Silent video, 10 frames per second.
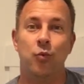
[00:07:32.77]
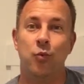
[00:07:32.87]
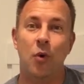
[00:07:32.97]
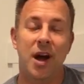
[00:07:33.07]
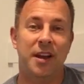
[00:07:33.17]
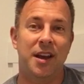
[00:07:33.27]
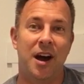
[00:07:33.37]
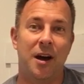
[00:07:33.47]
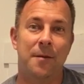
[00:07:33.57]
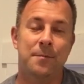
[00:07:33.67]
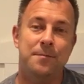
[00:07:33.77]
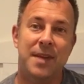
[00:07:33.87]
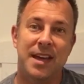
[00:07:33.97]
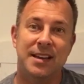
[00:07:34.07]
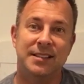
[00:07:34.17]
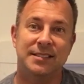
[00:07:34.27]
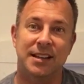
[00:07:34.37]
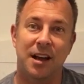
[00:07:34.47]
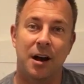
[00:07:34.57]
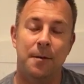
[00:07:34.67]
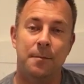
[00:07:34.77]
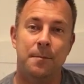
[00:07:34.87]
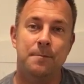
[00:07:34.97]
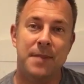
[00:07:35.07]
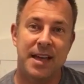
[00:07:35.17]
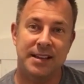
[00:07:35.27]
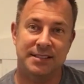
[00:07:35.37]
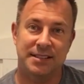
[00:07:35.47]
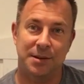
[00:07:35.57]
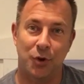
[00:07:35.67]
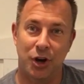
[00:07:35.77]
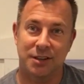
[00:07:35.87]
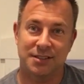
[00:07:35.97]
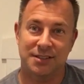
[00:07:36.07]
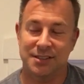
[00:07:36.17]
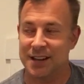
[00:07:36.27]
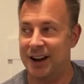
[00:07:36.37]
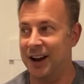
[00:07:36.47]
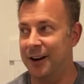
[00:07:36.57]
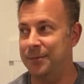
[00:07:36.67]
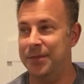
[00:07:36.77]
What amazing, amazing books um,